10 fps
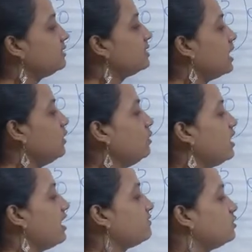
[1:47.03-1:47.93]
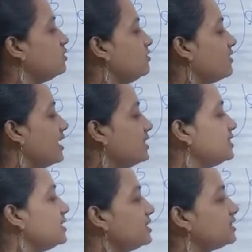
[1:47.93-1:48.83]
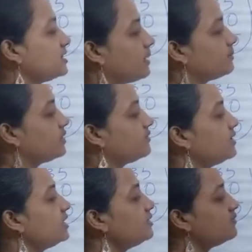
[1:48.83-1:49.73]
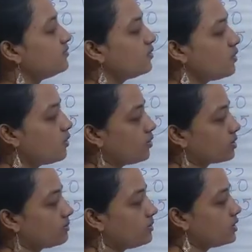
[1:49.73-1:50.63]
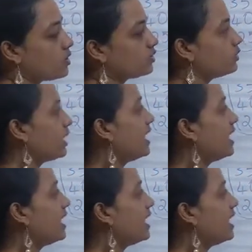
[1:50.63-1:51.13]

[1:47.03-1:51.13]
Now you have to divide this number with 4 because you